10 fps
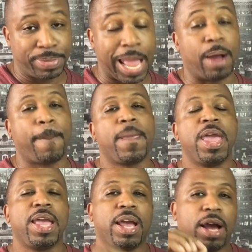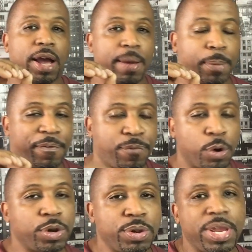Now,
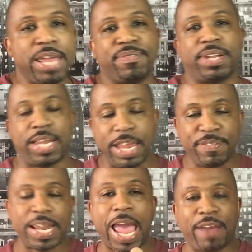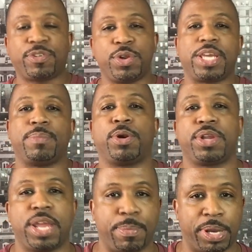before you even after you get them on
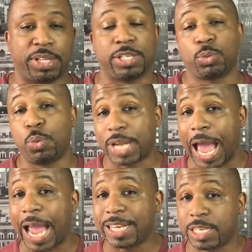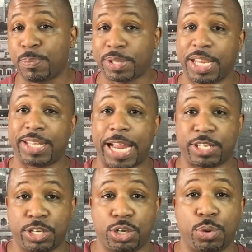your email list, what I typically like
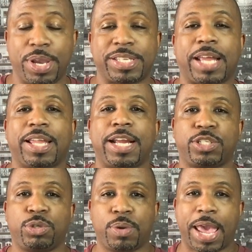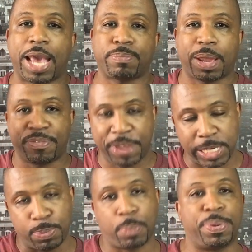to do is I like to add my
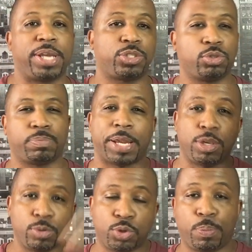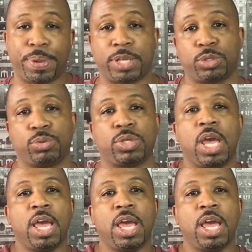Facebook pixels, my YouTube pixels,